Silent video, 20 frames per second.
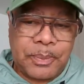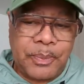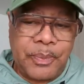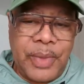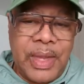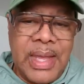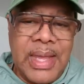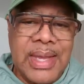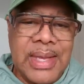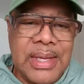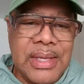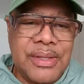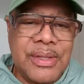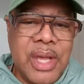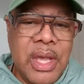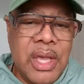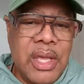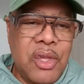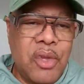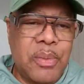is
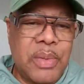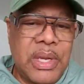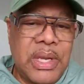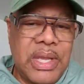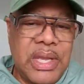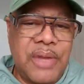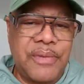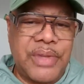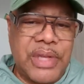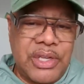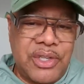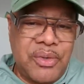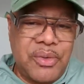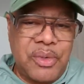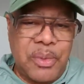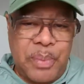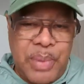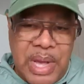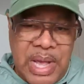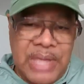you believe that you
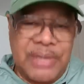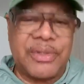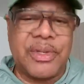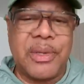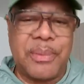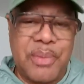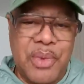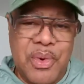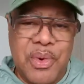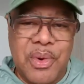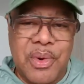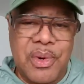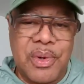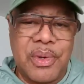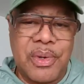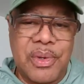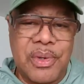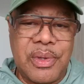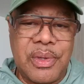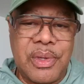deposited more
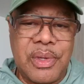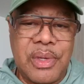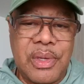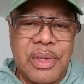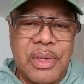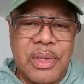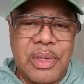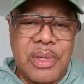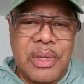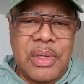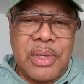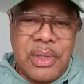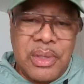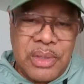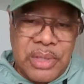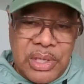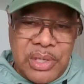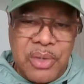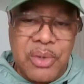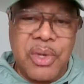then
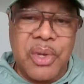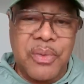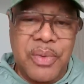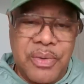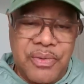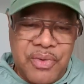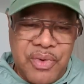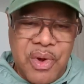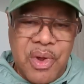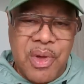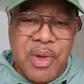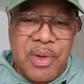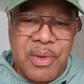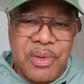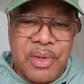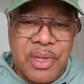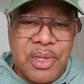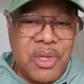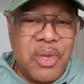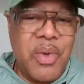you can withdraw.
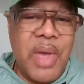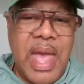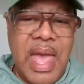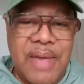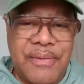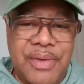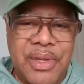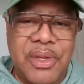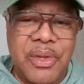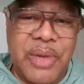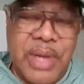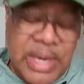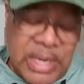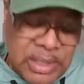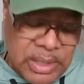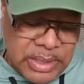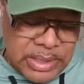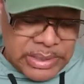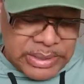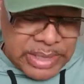You have it. You got to look
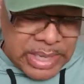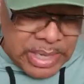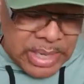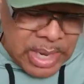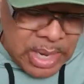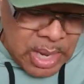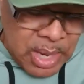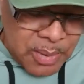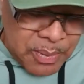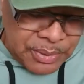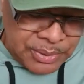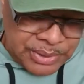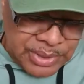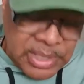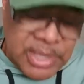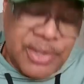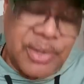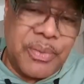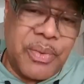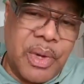at that. What's the other
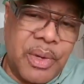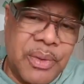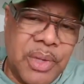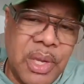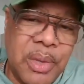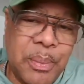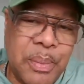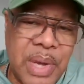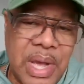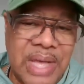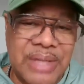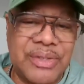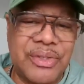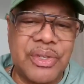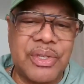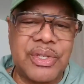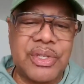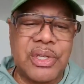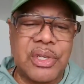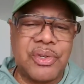one? Imposter
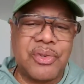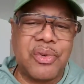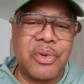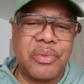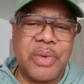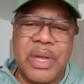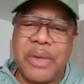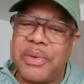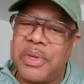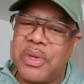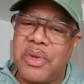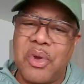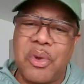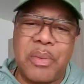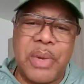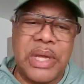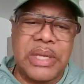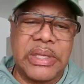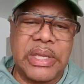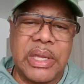syndrome, right? We know about
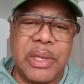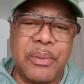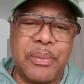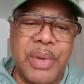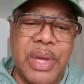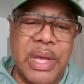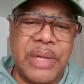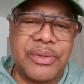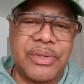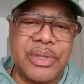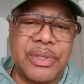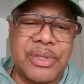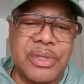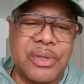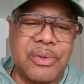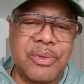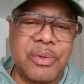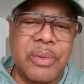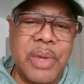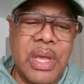that imposter
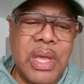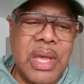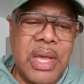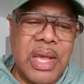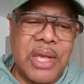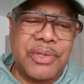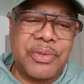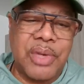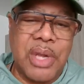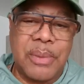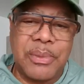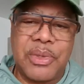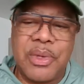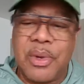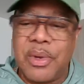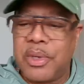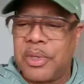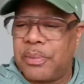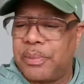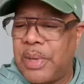syndrome. That's what I'm talking
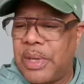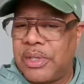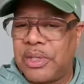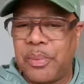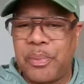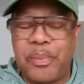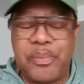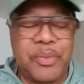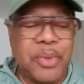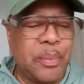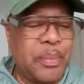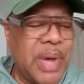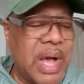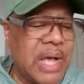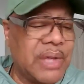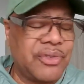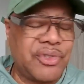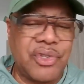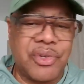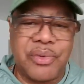about. The
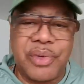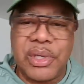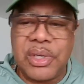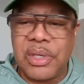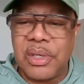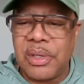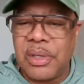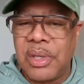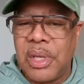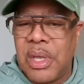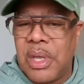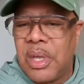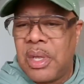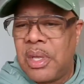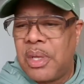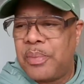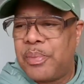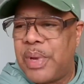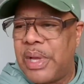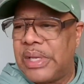posturing, the
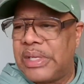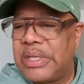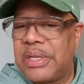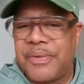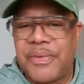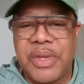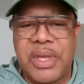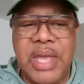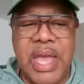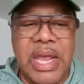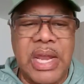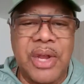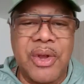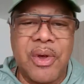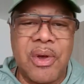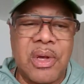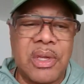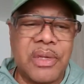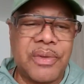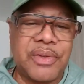pontificating,
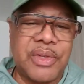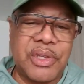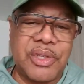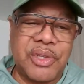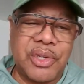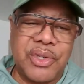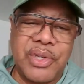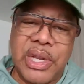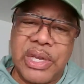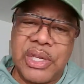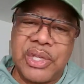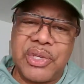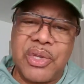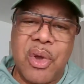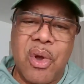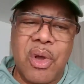all of this. You're trying to talk